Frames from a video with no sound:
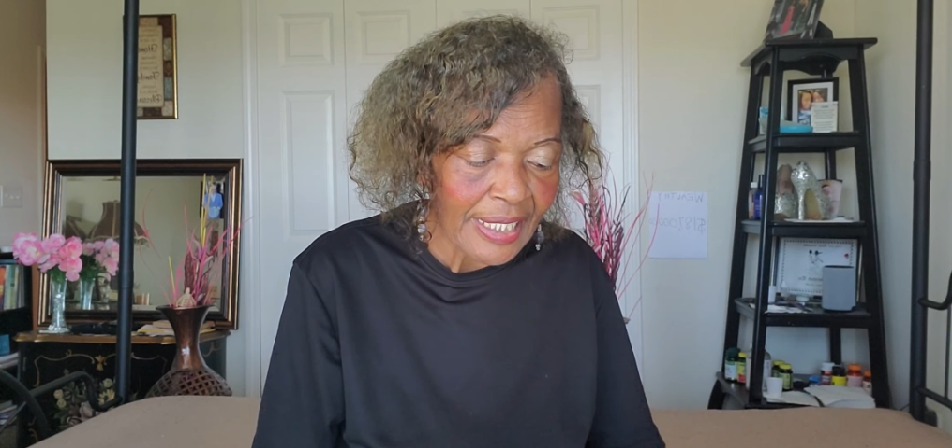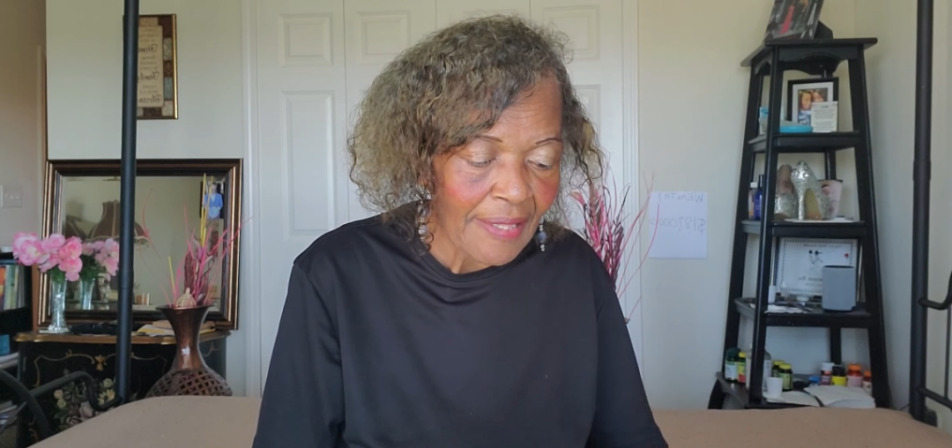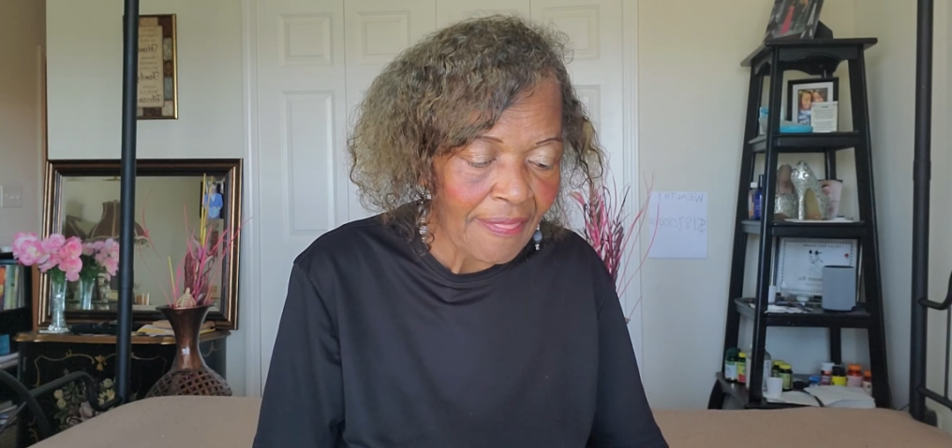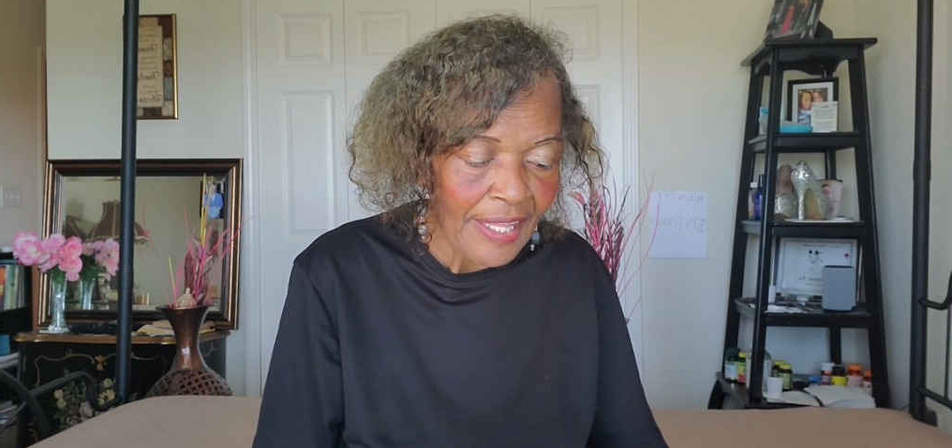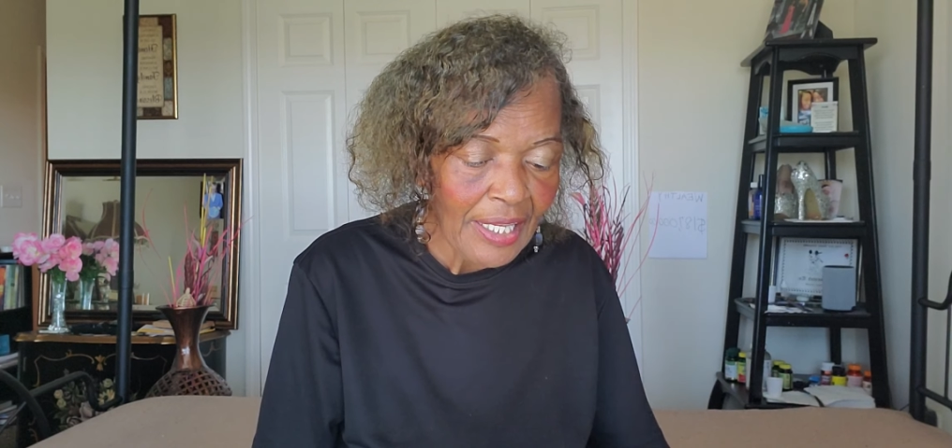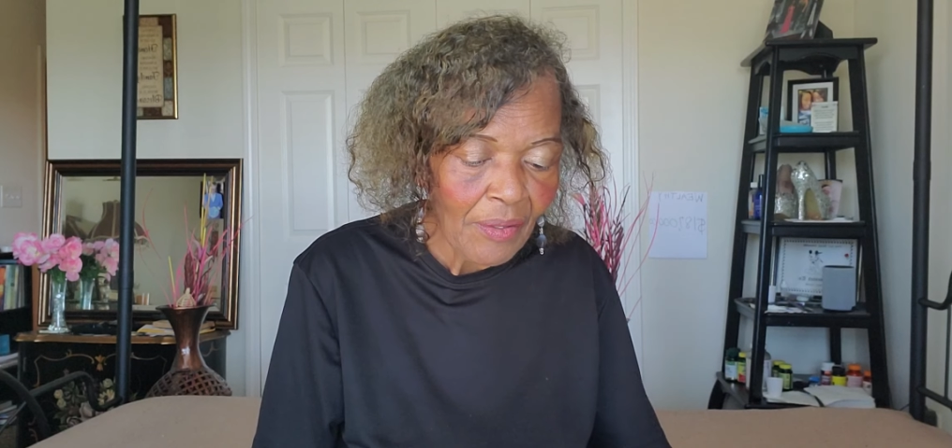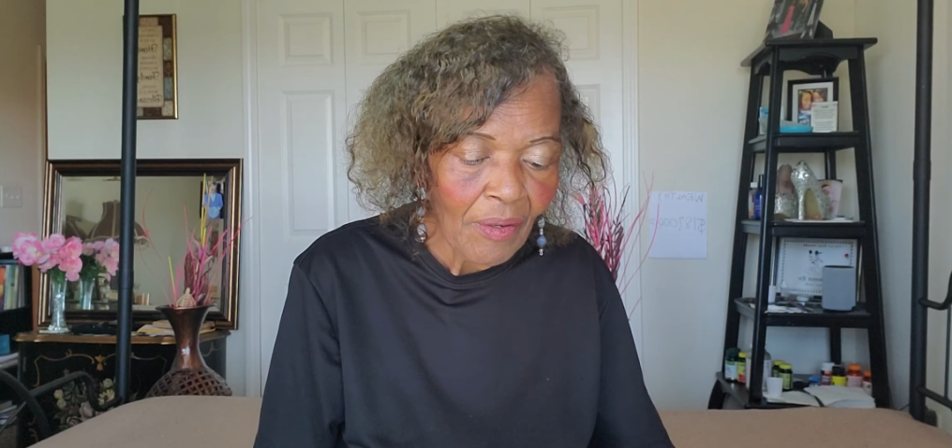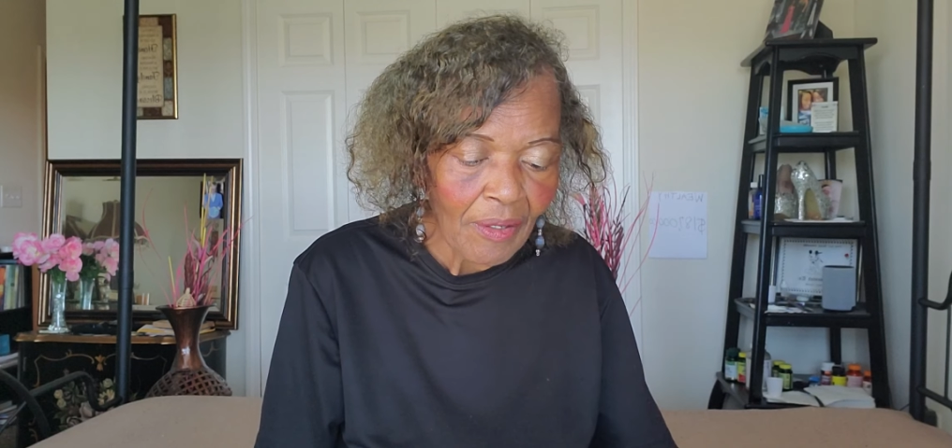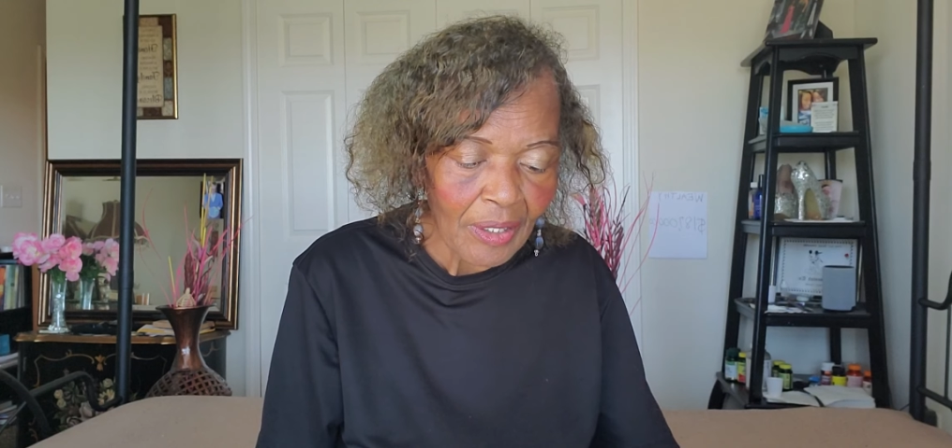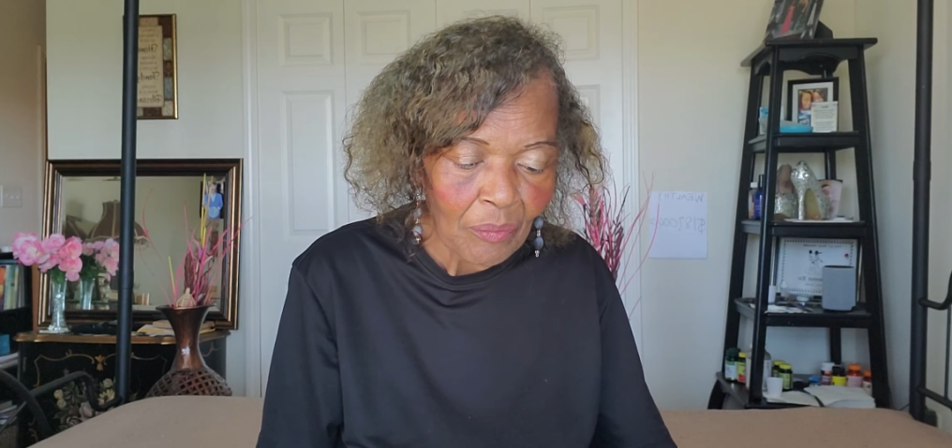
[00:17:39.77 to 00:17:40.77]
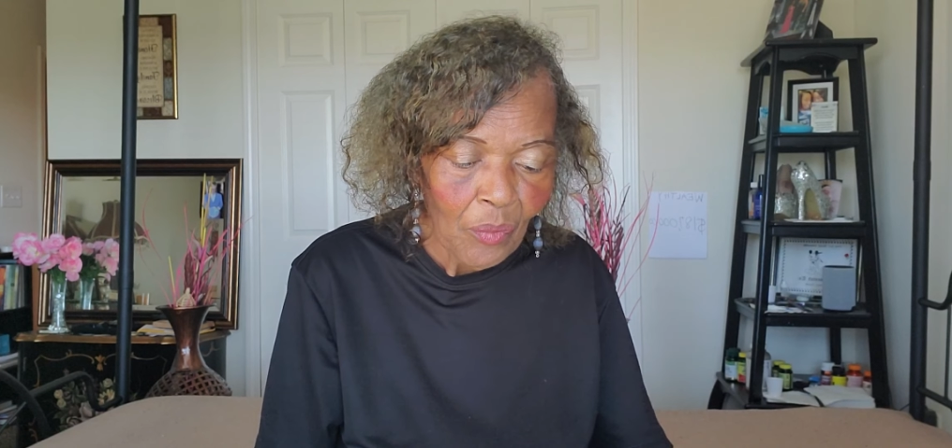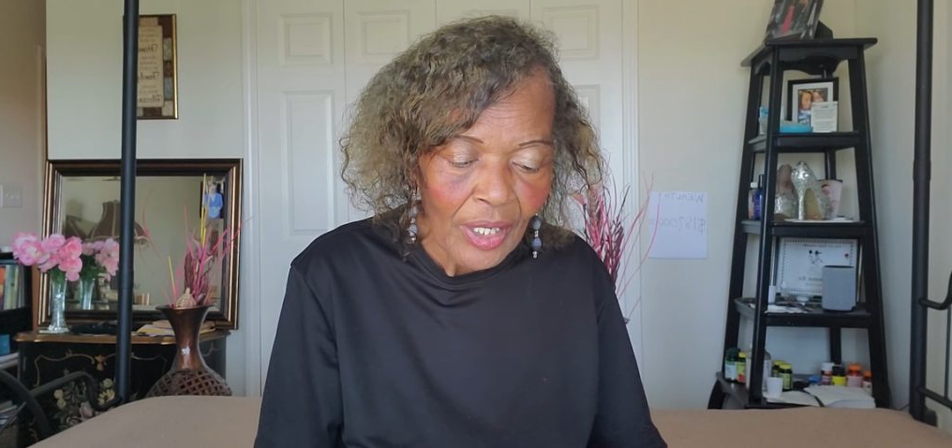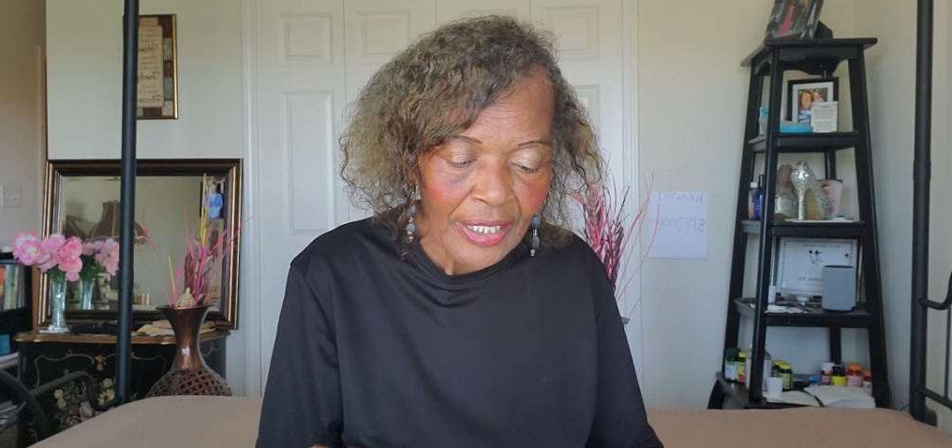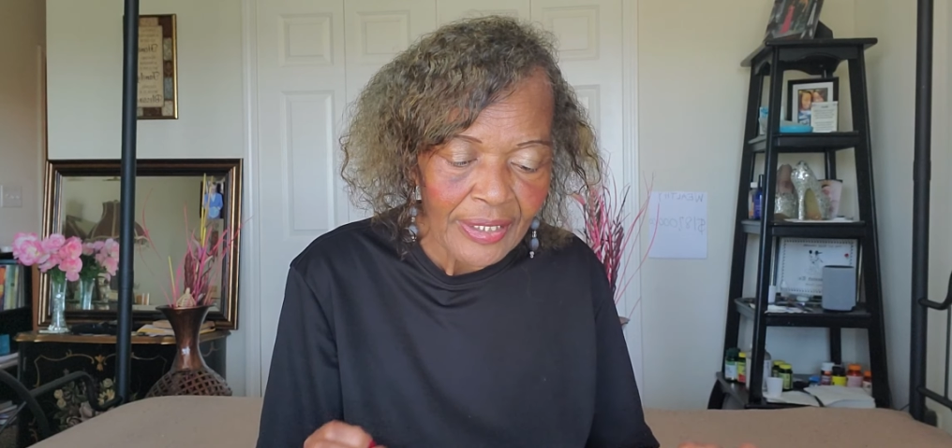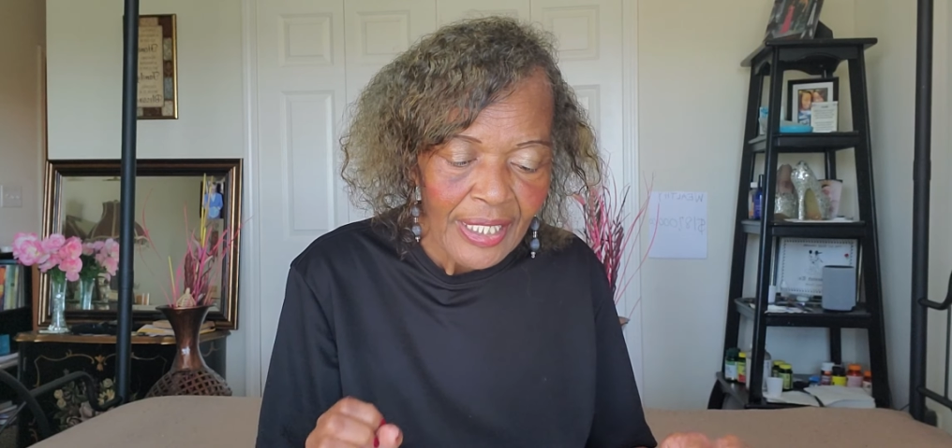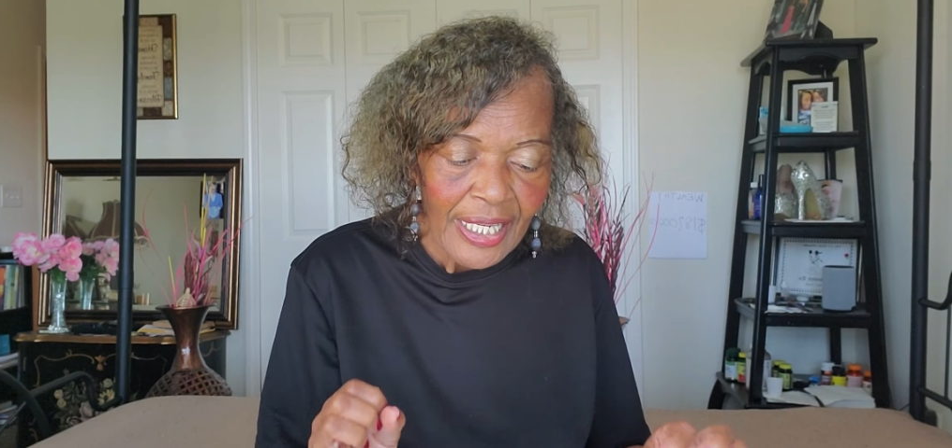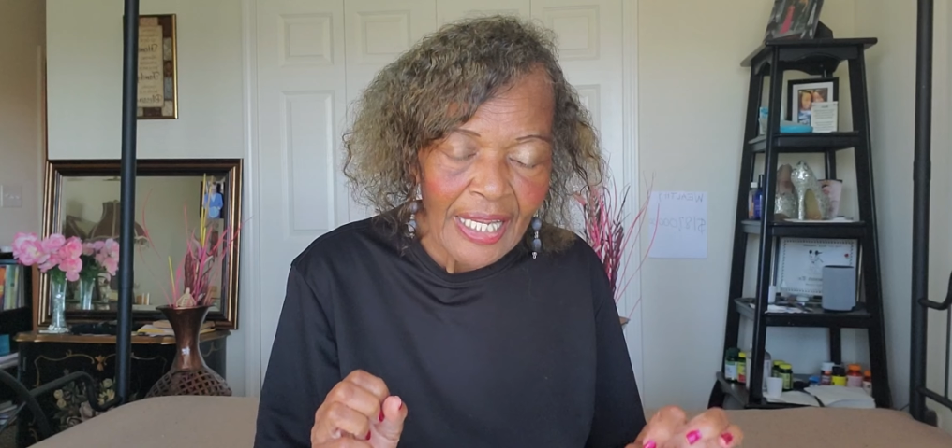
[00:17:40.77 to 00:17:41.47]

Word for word: and they are one,